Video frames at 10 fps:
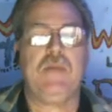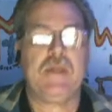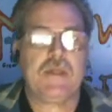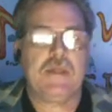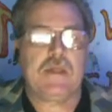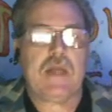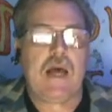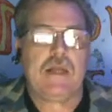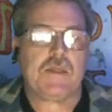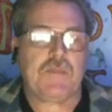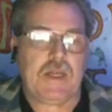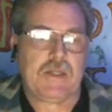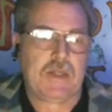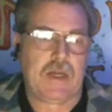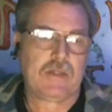This is not
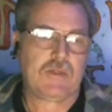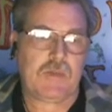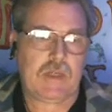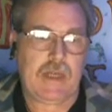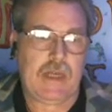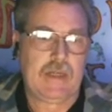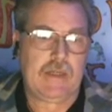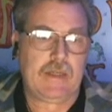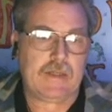SpaceX related.